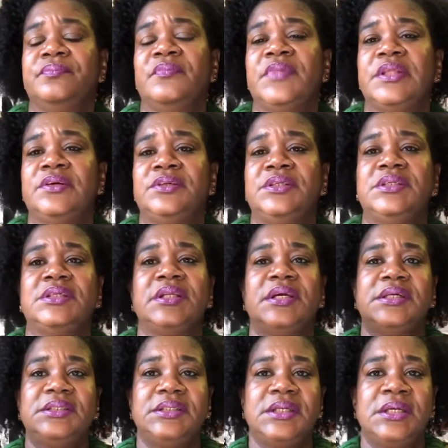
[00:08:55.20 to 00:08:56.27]
there's this
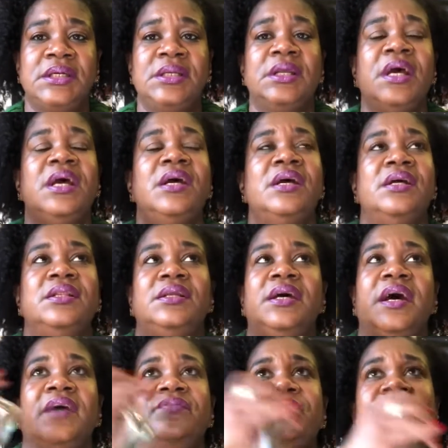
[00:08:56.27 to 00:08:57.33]
London, they
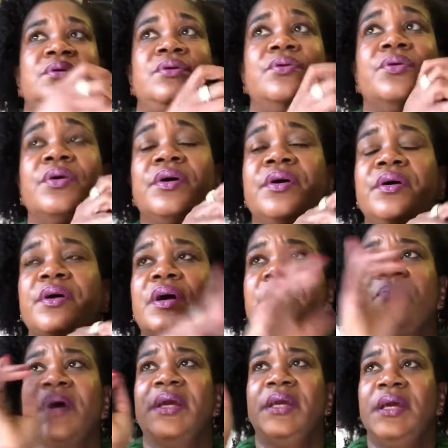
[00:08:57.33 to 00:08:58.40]
have New York,
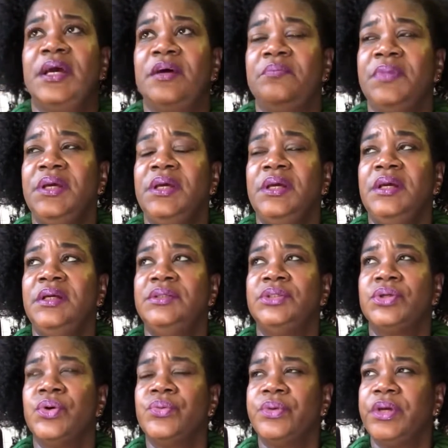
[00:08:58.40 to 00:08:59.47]
Miami,
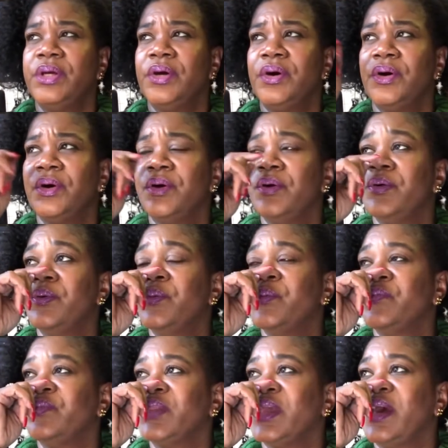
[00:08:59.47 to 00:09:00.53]
Tokyo,
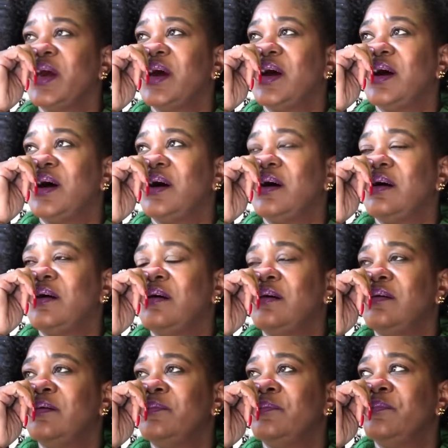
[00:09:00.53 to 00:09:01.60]

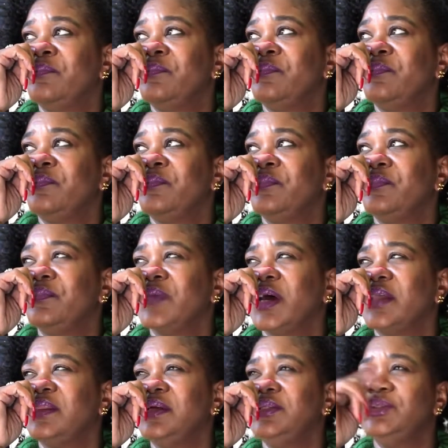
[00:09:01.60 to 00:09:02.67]
I
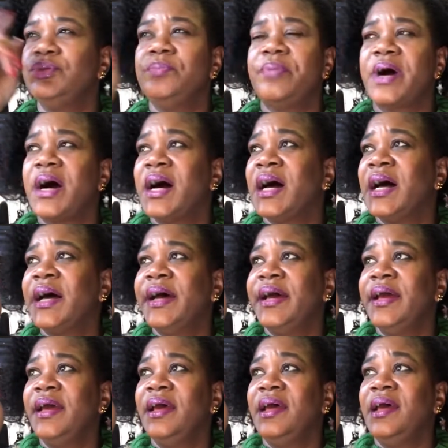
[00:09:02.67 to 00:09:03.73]
think Dubai.